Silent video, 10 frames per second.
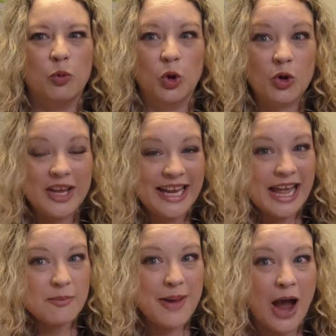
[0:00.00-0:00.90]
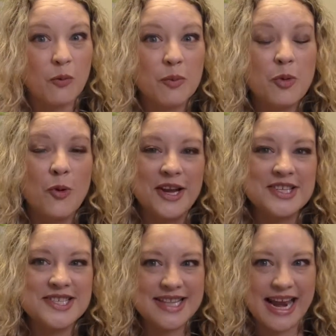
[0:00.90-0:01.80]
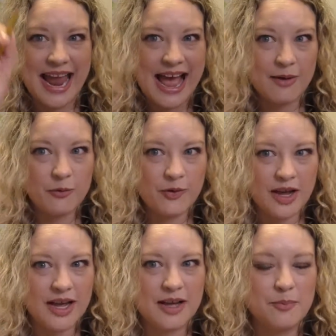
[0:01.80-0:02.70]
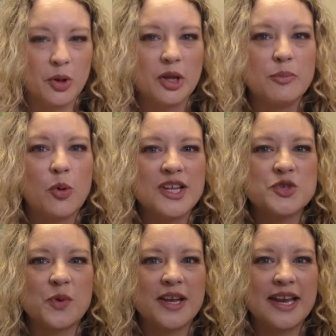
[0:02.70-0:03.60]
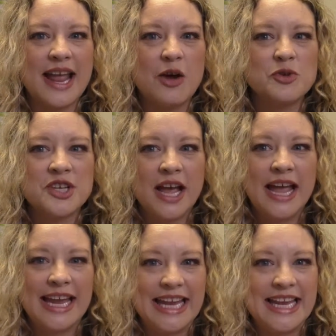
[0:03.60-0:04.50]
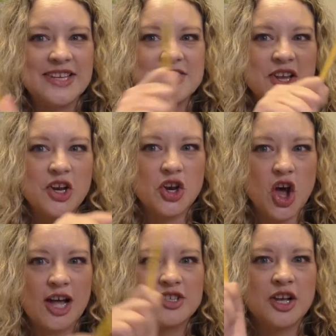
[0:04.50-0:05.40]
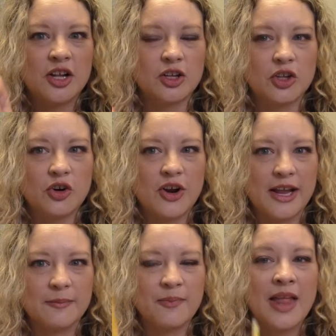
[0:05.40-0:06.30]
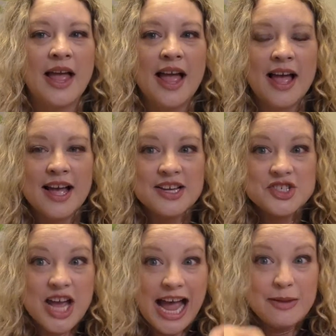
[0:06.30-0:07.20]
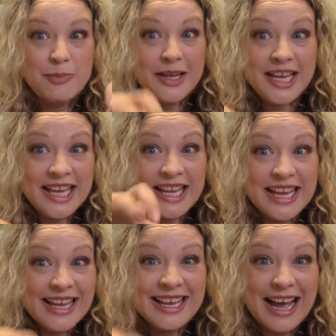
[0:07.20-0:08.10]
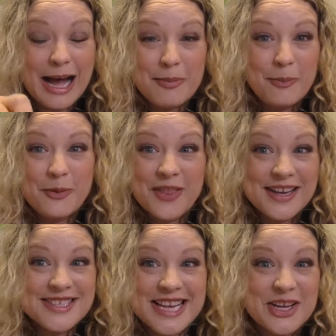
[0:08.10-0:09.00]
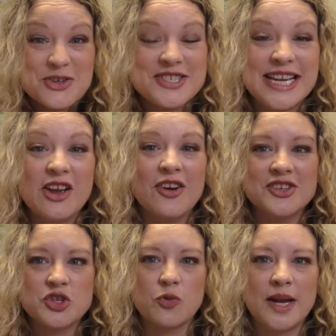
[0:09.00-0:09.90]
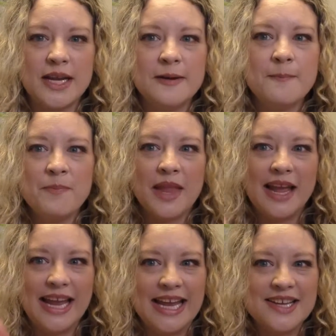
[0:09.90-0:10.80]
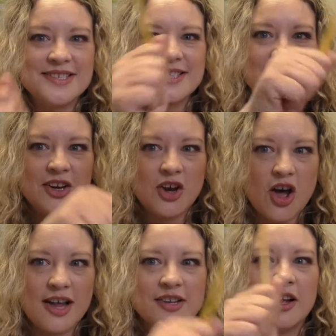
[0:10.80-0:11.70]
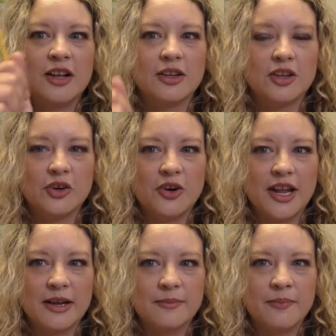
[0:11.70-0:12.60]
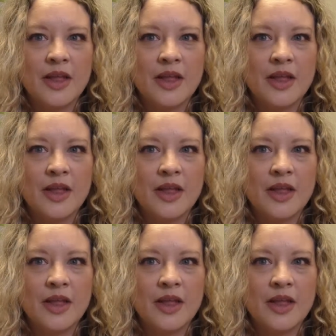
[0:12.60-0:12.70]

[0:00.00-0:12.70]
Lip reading: Looking at PowerPoints that have bullet points written out is not learning. Typing up things that you're seeing on a screen is not learning.